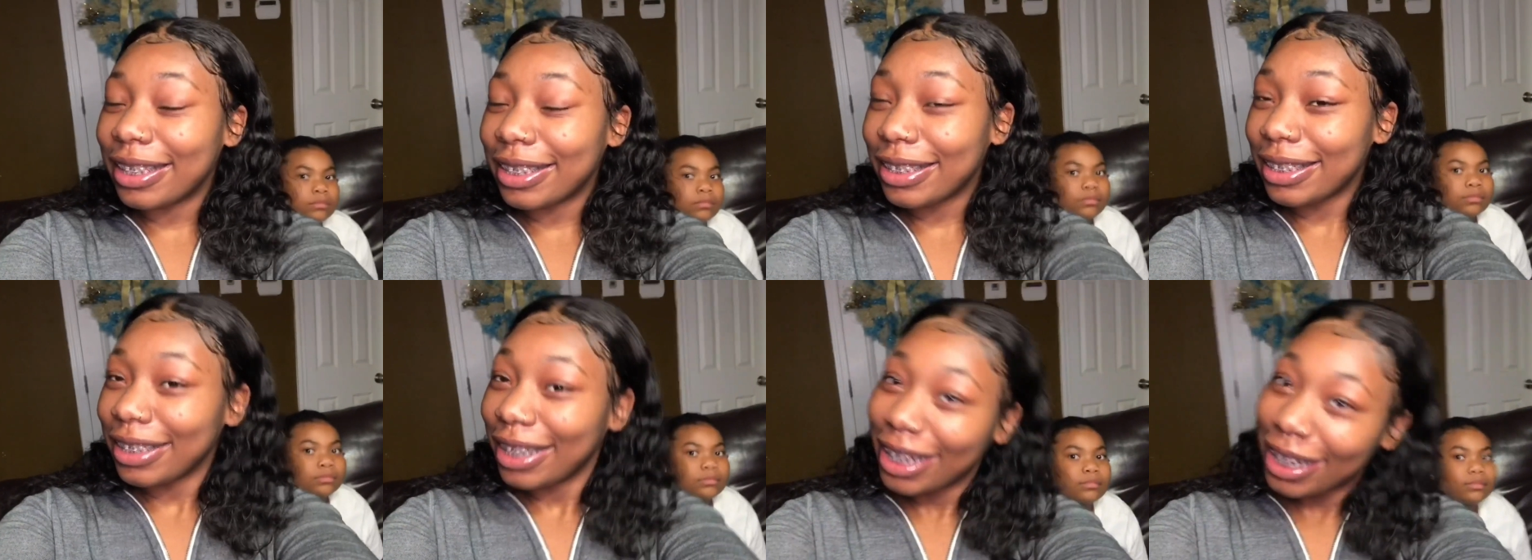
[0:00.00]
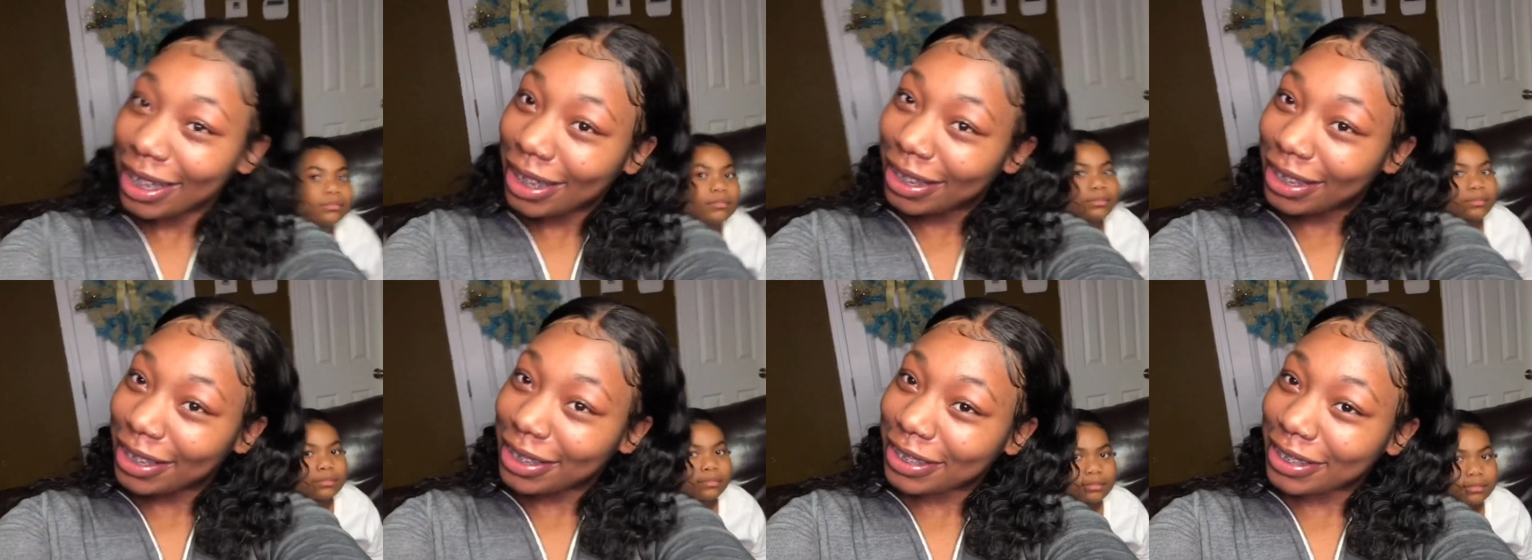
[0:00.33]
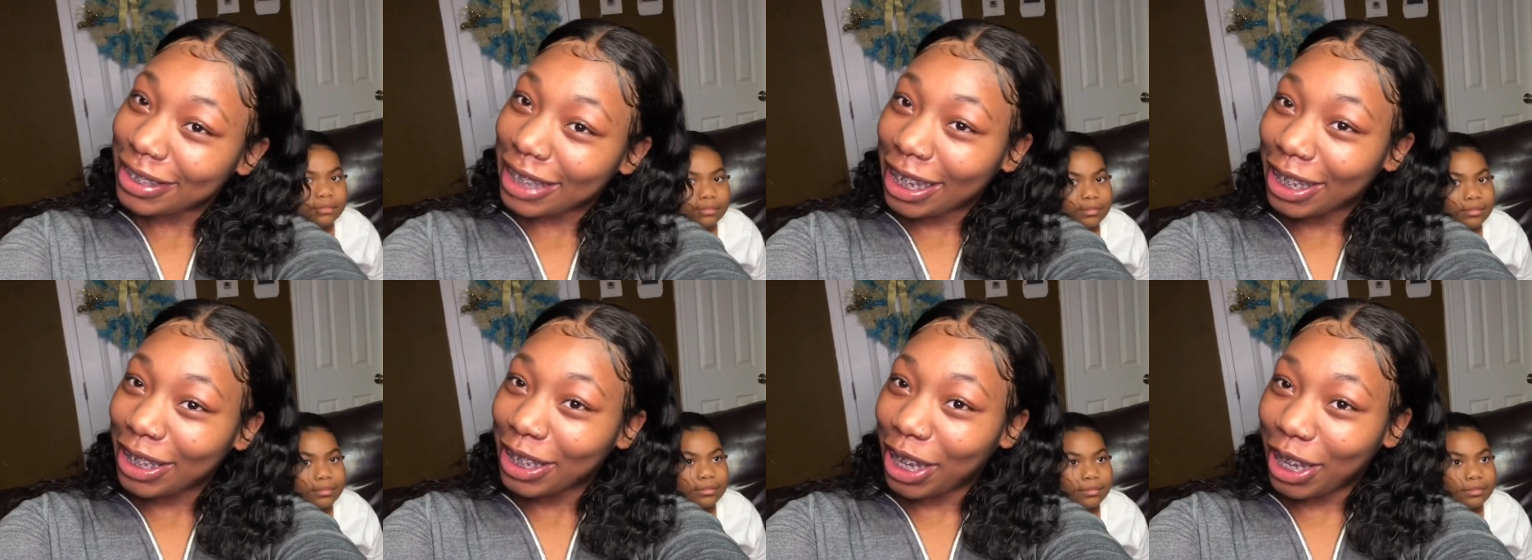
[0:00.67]
Speaker 1: yeah,
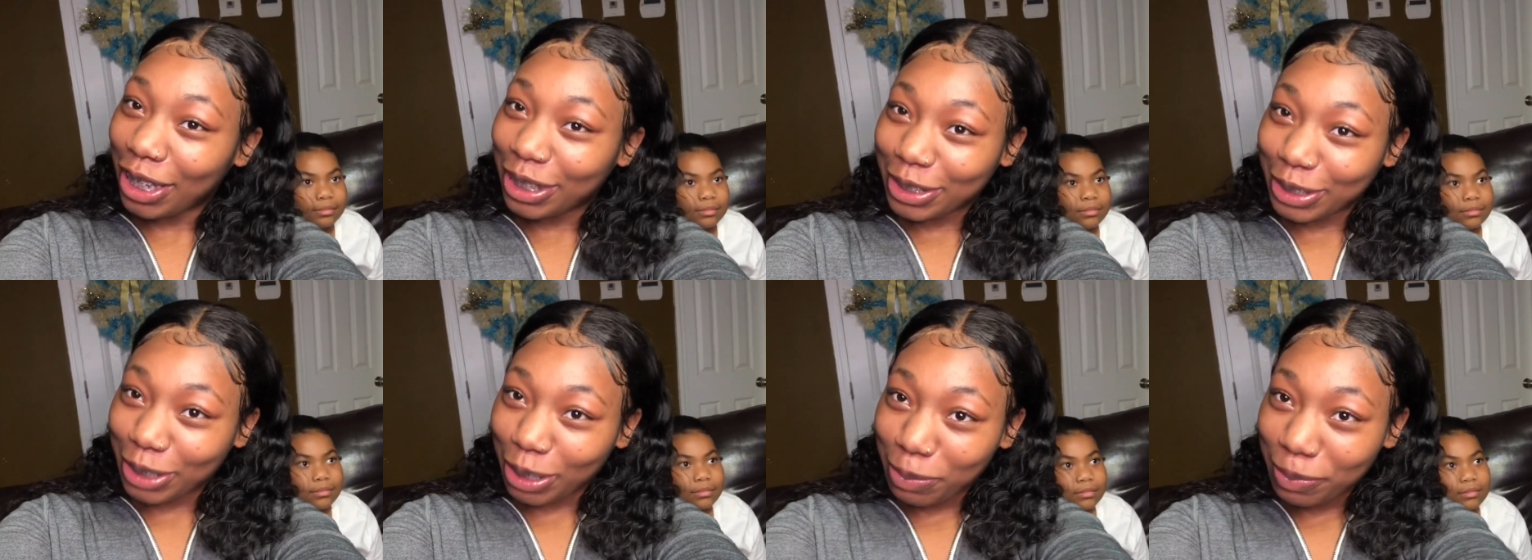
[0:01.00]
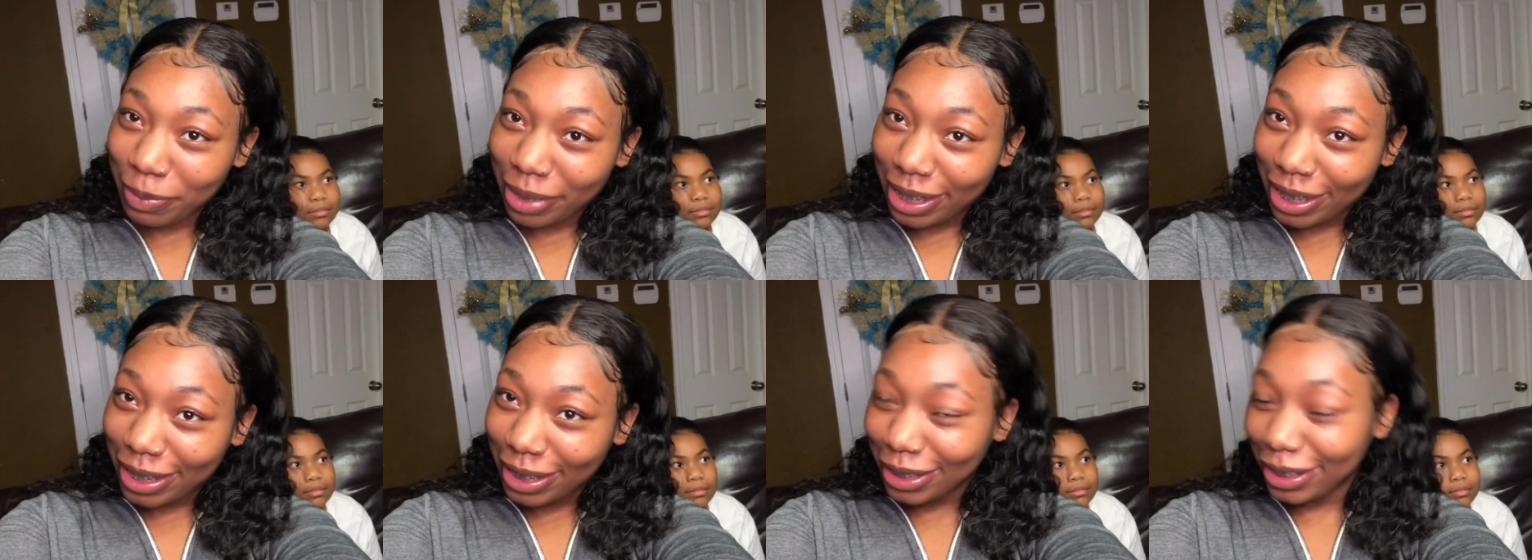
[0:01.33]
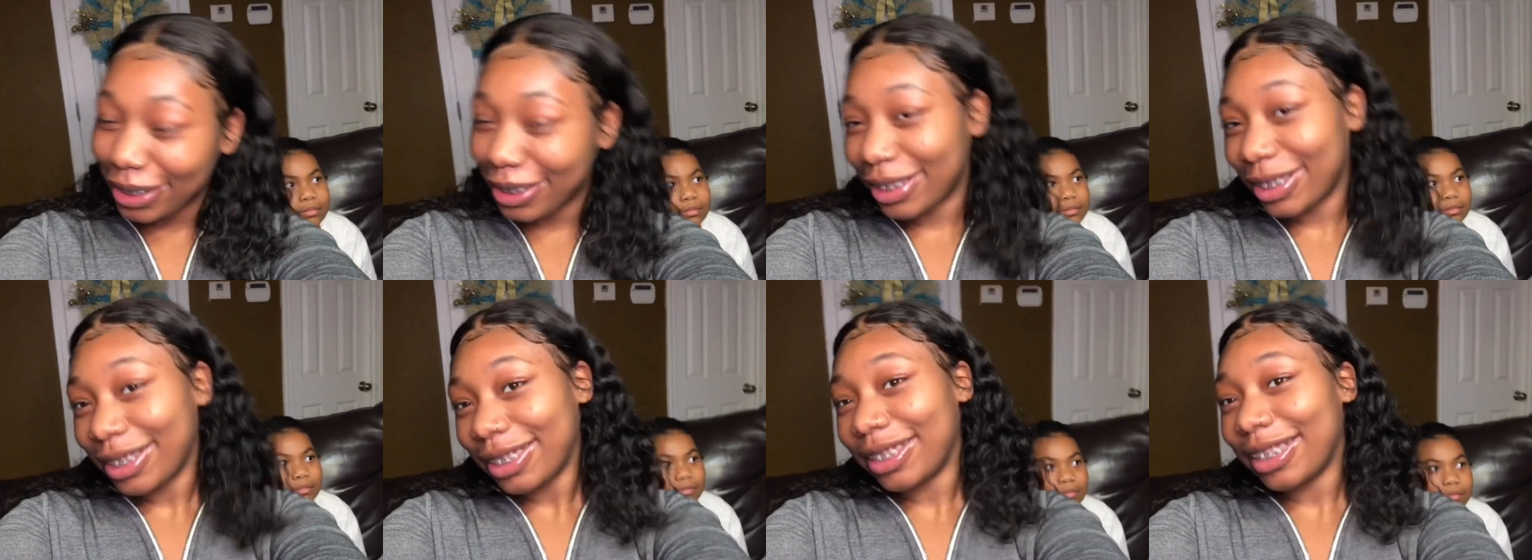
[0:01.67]
thank y'all so
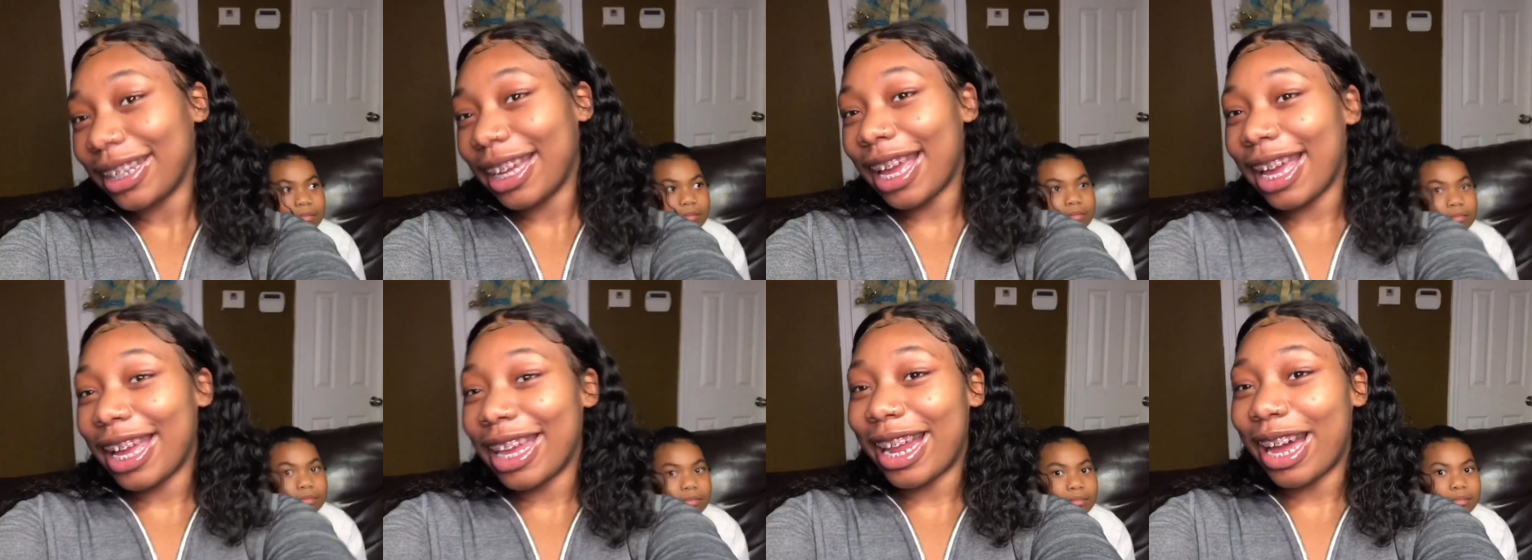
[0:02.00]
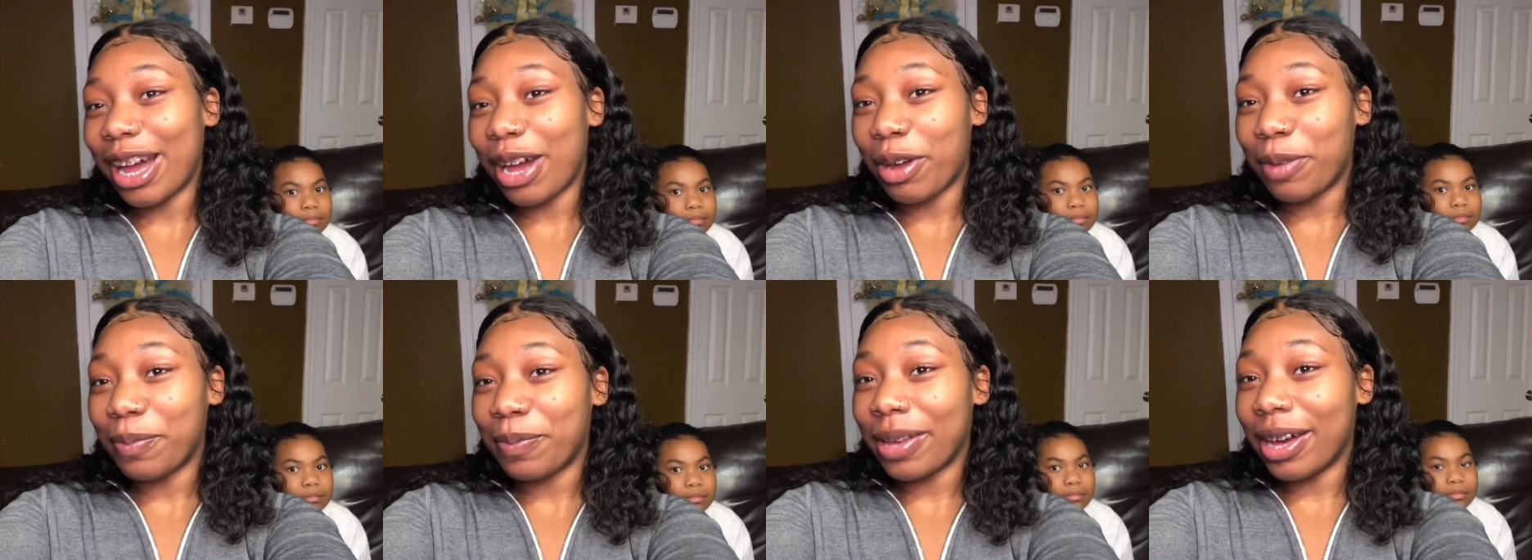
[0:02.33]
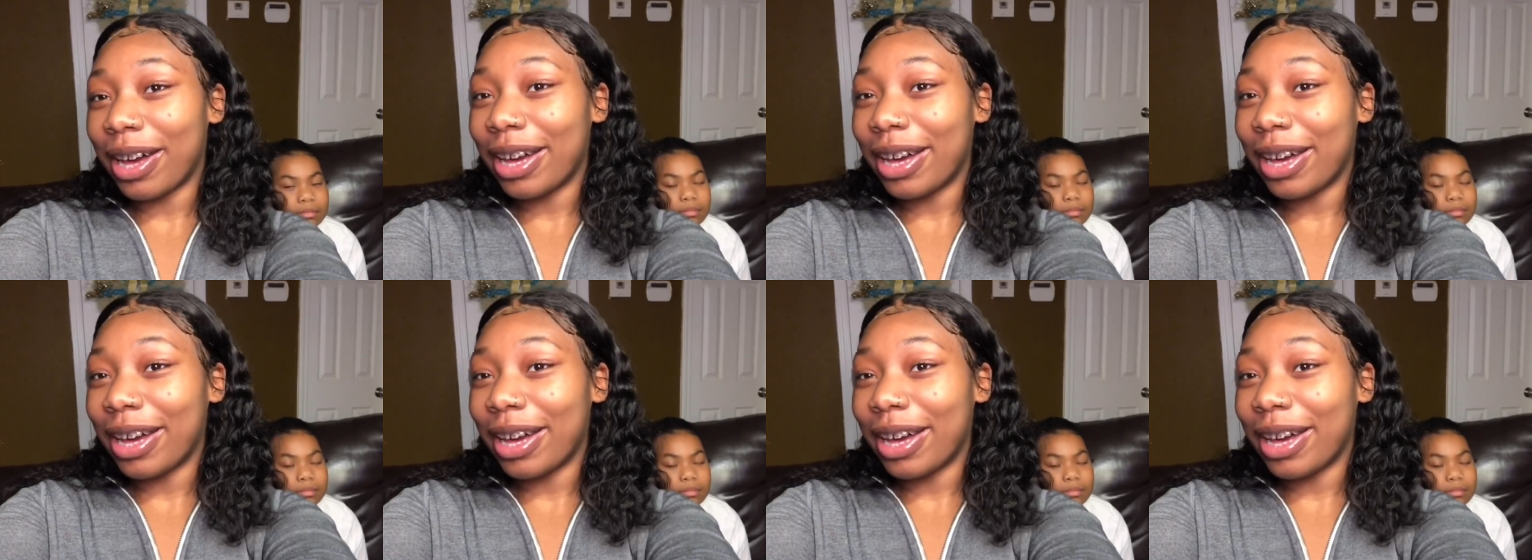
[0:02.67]
much. And I hope y'all